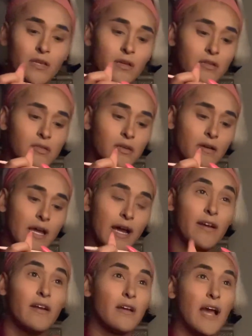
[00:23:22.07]
So
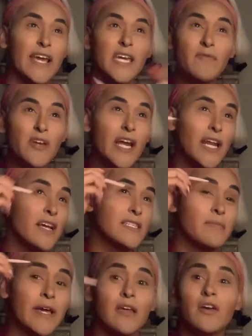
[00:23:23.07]
yeah, I keep forgetting because
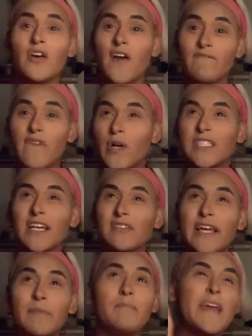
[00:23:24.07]
I'm like focusing on
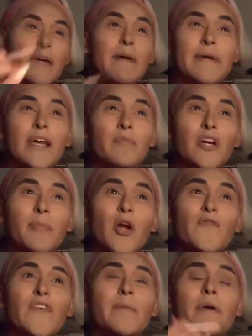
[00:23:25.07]
like making my makeup look
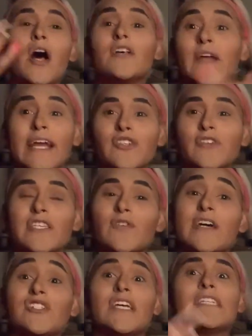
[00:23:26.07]
perfect, but also answering these
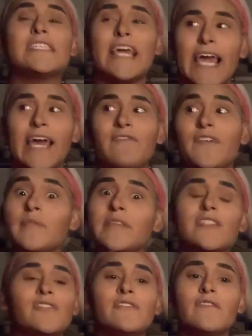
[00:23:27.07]
questions and filming
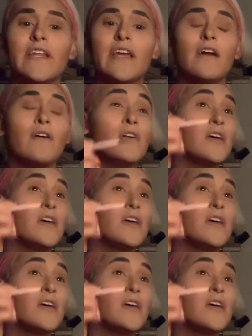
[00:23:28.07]
this YouTube video.